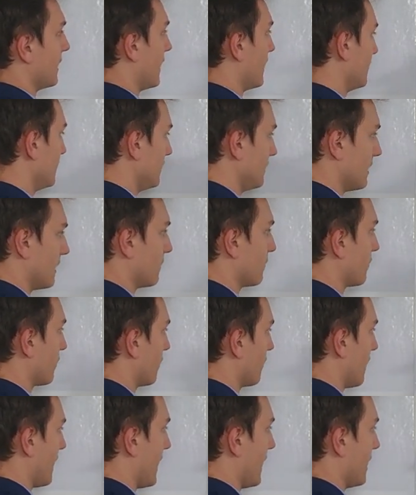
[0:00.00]
Any
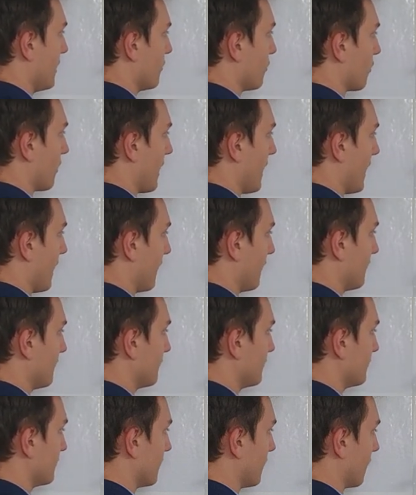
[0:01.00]
number, a or n,
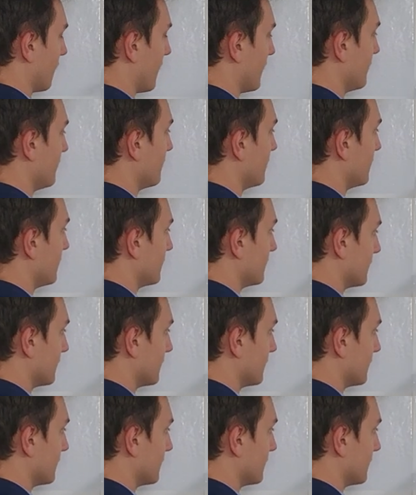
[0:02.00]
all right?